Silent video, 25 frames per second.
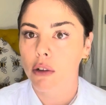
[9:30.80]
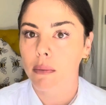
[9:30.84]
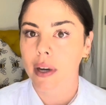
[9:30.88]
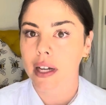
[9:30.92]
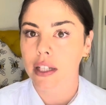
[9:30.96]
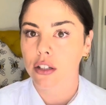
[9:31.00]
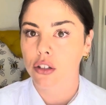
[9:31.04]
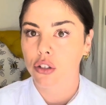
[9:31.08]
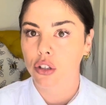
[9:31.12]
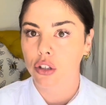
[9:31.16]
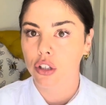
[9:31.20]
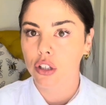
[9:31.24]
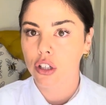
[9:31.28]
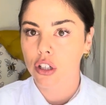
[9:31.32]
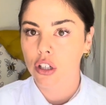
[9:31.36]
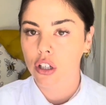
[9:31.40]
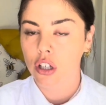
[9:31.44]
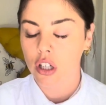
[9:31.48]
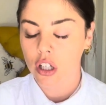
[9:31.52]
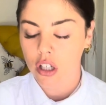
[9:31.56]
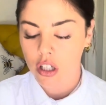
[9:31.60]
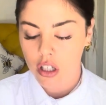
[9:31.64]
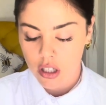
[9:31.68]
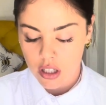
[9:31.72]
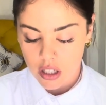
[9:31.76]
my duk.
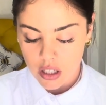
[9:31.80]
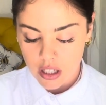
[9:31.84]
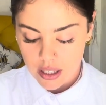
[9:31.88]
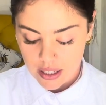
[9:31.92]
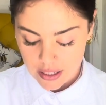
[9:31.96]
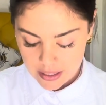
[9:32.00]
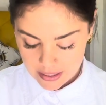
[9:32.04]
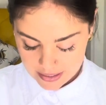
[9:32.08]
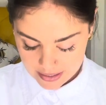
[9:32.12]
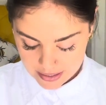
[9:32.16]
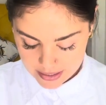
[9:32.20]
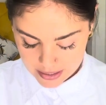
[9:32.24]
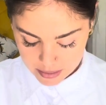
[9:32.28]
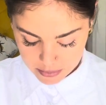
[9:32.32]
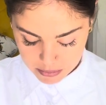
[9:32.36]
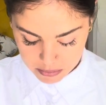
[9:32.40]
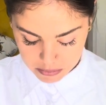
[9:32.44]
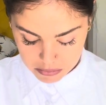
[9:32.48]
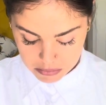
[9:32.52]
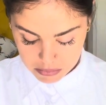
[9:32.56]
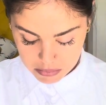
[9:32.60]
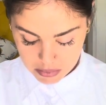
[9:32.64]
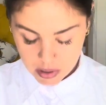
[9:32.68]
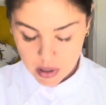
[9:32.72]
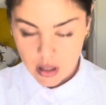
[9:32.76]

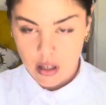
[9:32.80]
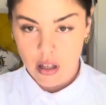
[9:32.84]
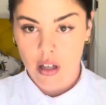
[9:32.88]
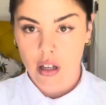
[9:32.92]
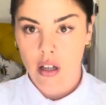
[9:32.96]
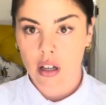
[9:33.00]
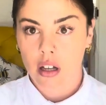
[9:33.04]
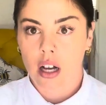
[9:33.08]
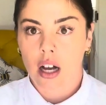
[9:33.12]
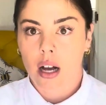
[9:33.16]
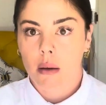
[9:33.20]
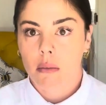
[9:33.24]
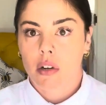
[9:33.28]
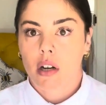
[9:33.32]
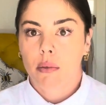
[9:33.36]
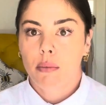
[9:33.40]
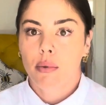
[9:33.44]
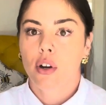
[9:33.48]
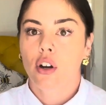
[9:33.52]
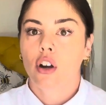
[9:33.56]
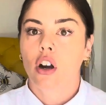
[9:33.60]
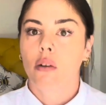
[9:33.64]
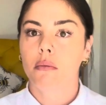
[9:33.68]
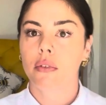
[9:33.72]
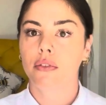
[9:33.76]
I'm gonna put
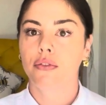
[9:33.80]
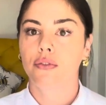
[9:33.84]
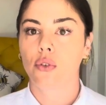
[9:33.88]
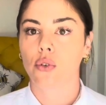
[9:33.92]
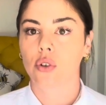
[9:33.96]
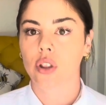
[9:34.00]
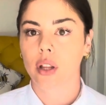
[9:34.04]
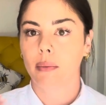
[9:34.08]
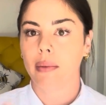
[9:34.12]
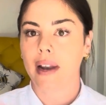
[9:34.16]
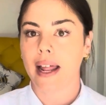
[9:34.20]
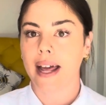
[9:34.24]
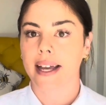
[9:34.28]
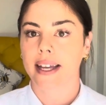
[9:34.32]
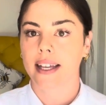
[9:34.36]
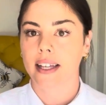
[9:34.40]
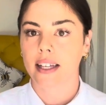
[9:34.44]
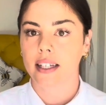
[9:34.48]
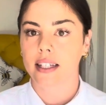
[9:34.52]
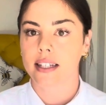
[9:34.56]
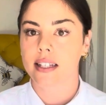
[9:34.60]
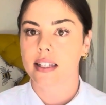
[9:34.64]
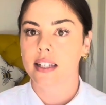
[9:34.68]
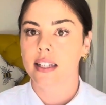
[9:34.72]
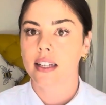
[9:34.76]
it on before the
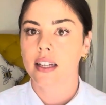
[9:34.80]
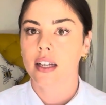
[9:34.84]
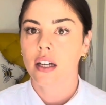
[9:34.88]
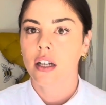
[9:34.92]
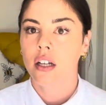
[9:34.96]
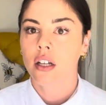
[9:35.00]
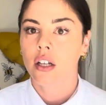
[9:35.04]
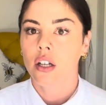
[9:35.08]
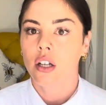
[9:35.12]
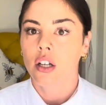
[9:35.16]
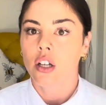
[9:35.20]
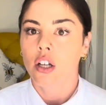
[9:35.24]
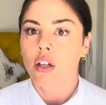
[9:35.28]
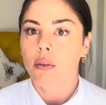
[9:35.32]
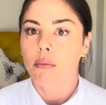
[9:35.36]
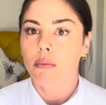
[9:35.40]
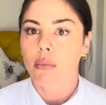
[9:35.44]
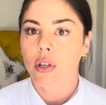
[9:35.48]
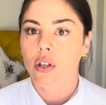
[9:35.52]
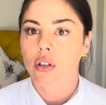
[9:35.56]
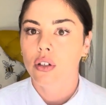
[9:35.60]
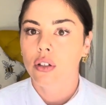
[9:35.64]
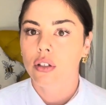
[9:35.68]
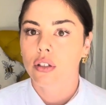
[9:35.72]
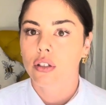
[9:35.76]
blanket
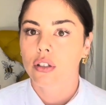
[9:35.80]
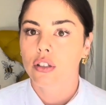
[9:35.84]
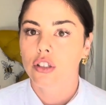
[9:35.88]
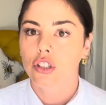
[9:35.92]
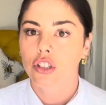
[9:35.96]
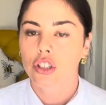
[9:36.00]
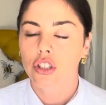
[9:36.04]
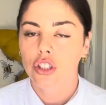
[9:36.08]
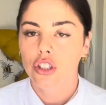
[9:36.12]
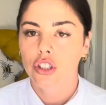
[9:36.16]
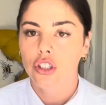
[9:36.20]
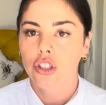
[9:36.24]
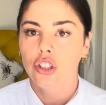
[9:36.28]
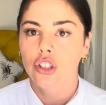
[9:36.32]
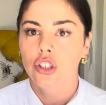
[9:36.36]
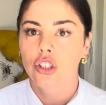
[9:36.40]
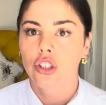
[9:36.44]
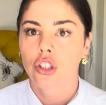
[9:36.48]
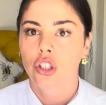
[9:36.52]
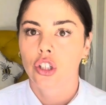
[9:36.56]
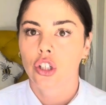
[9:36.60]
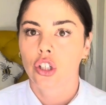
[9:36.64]
because